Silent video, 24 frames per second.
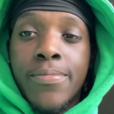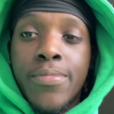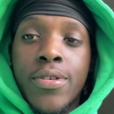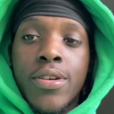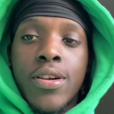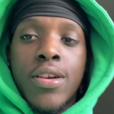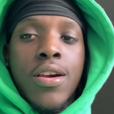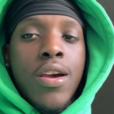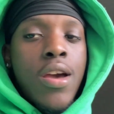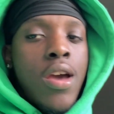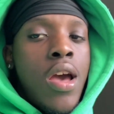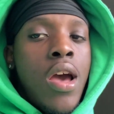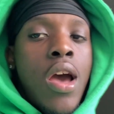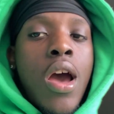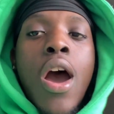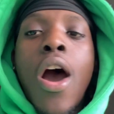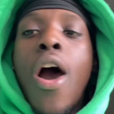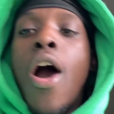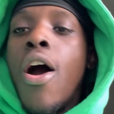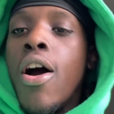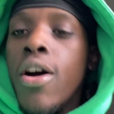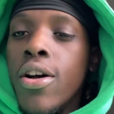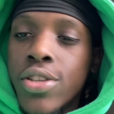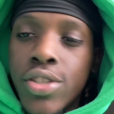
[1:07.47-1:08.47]
bro.
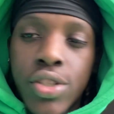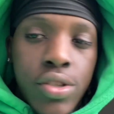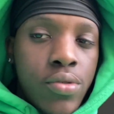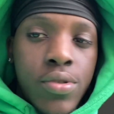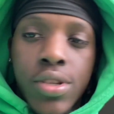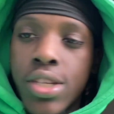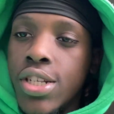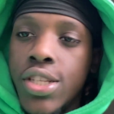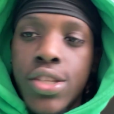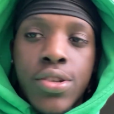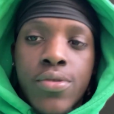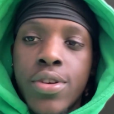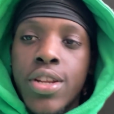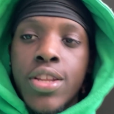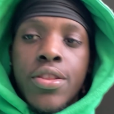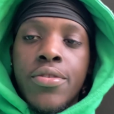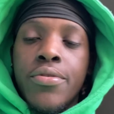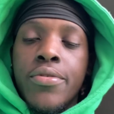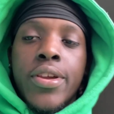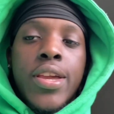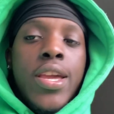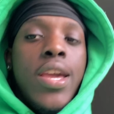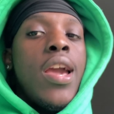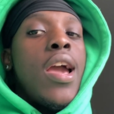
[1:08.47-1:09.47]
All
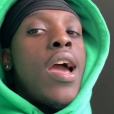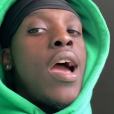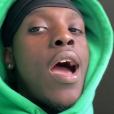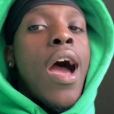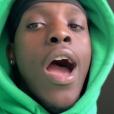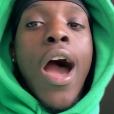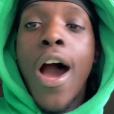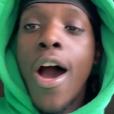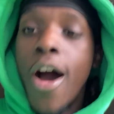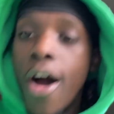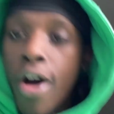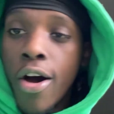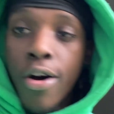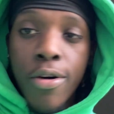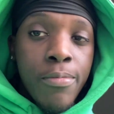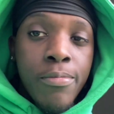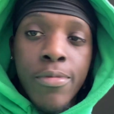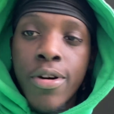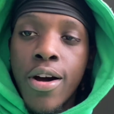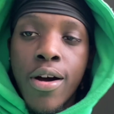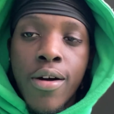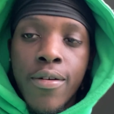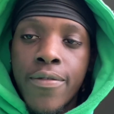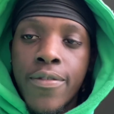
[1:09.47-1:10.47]
2023, all
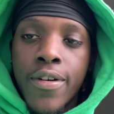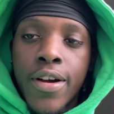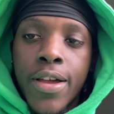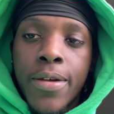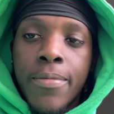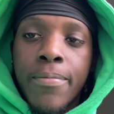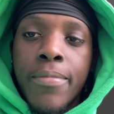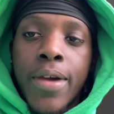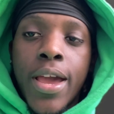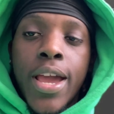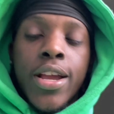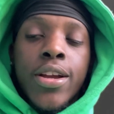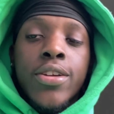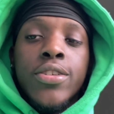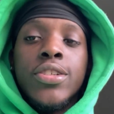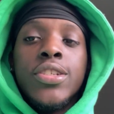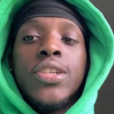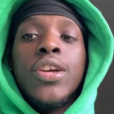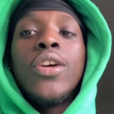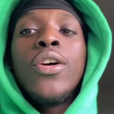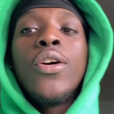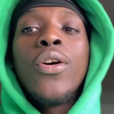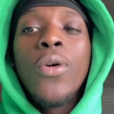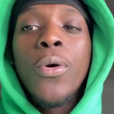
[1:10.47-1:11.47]
motherfucking bangers.
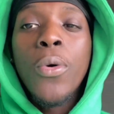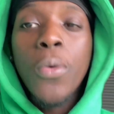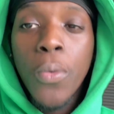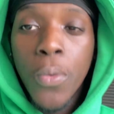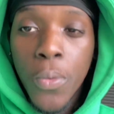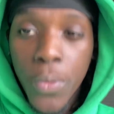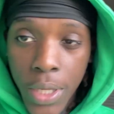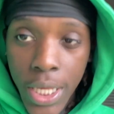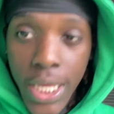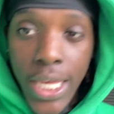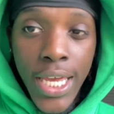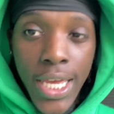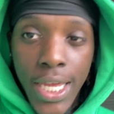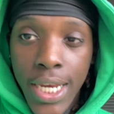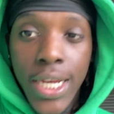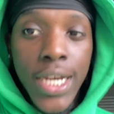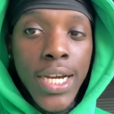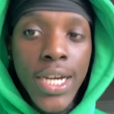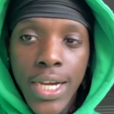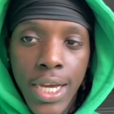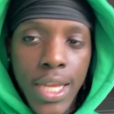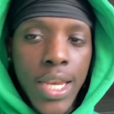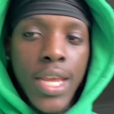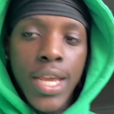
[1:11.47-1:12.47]
We in
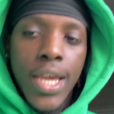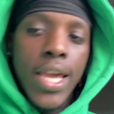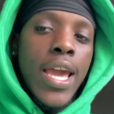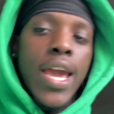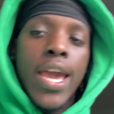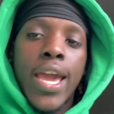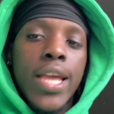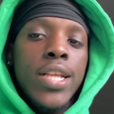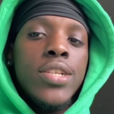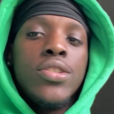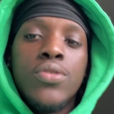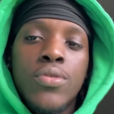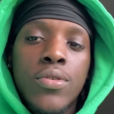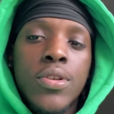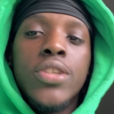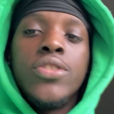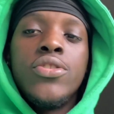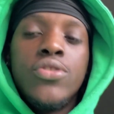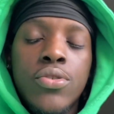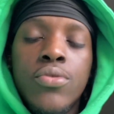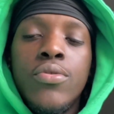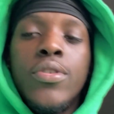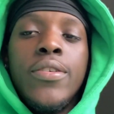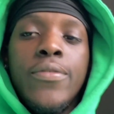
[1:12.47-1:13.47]
100K
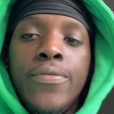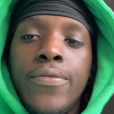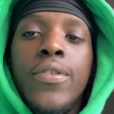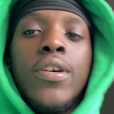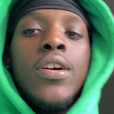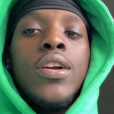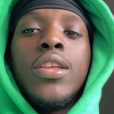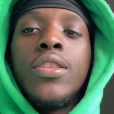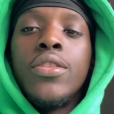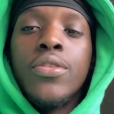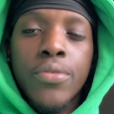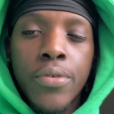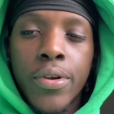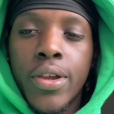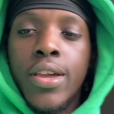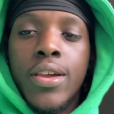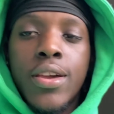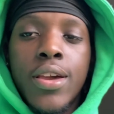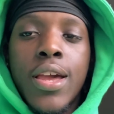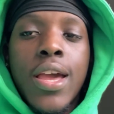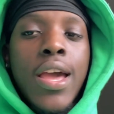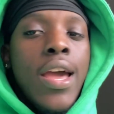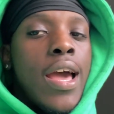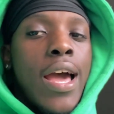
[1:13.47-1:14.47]
2023.
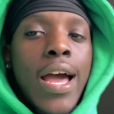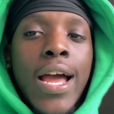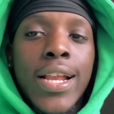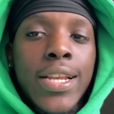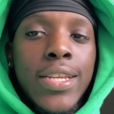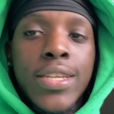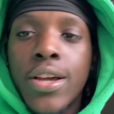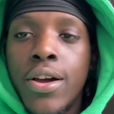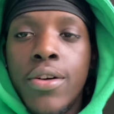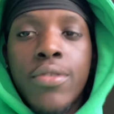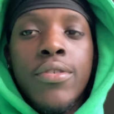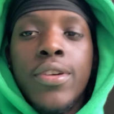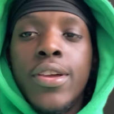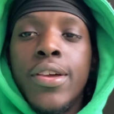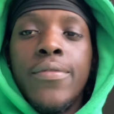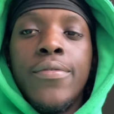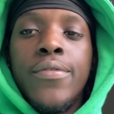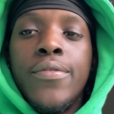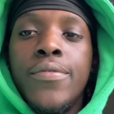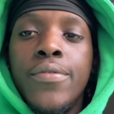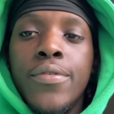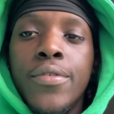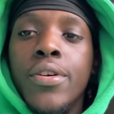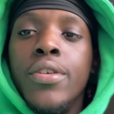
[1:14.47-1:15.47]
I don't give a
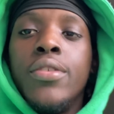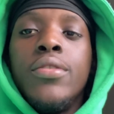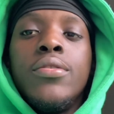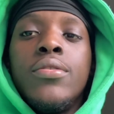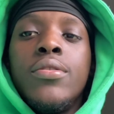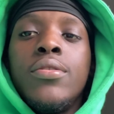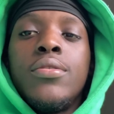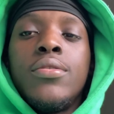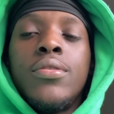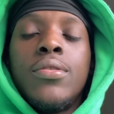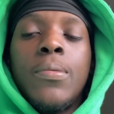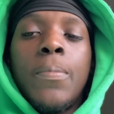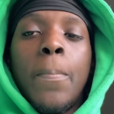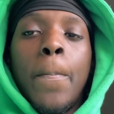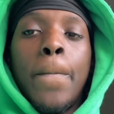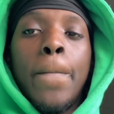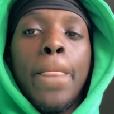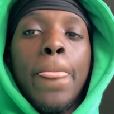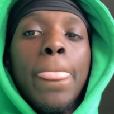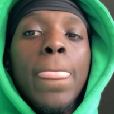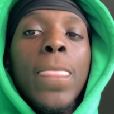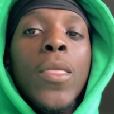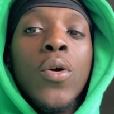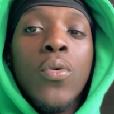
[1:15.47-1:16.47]
fuck.
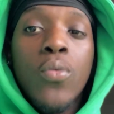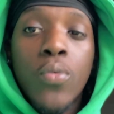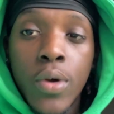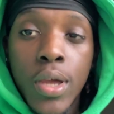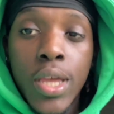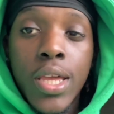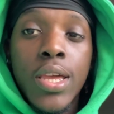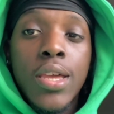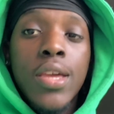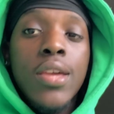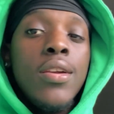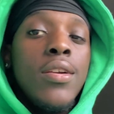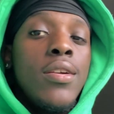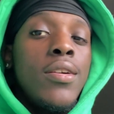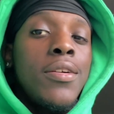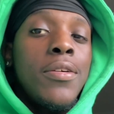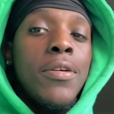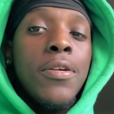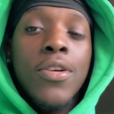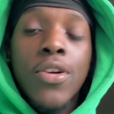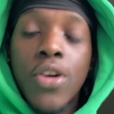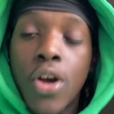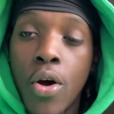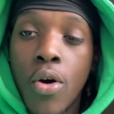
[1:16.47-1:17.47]
We
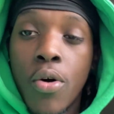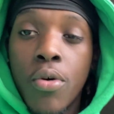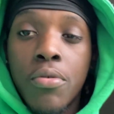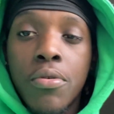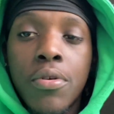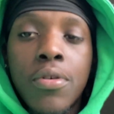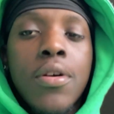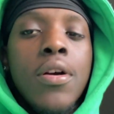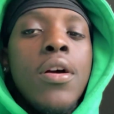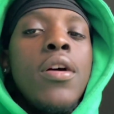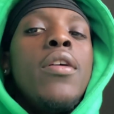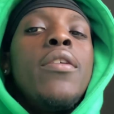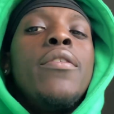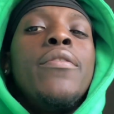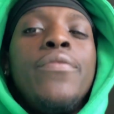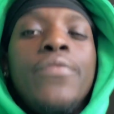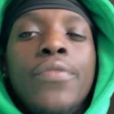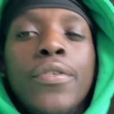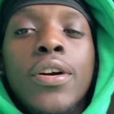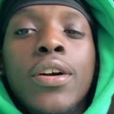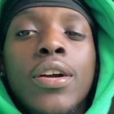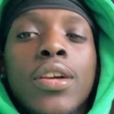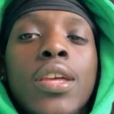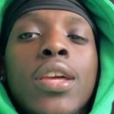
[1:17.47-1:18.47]
gon'
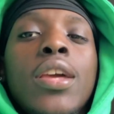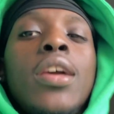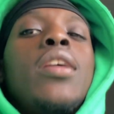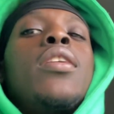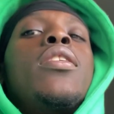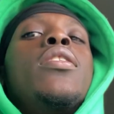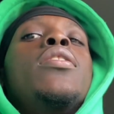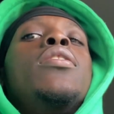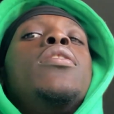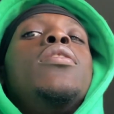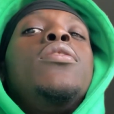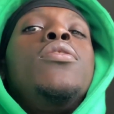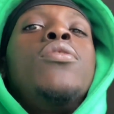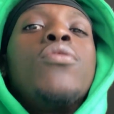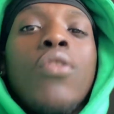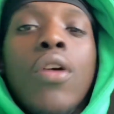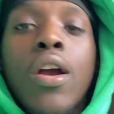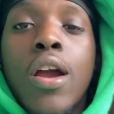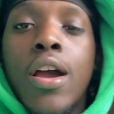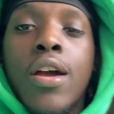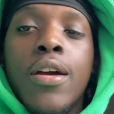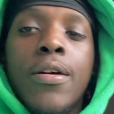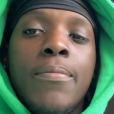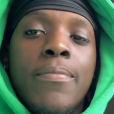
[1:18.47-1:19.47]
fucking
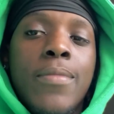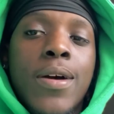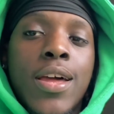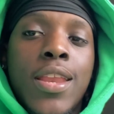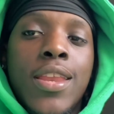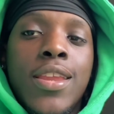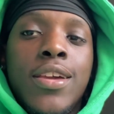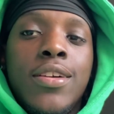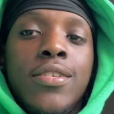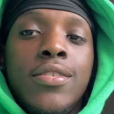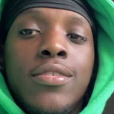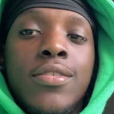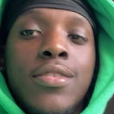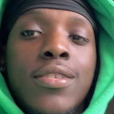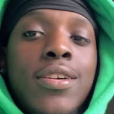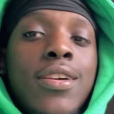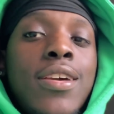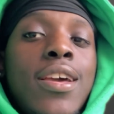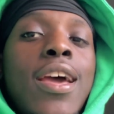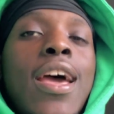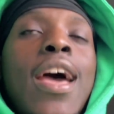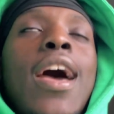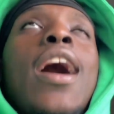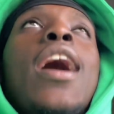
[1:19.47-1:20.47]
grind, my nigga.
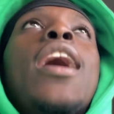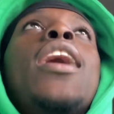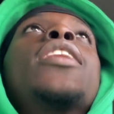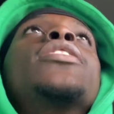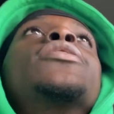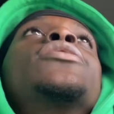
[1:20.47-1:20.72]
I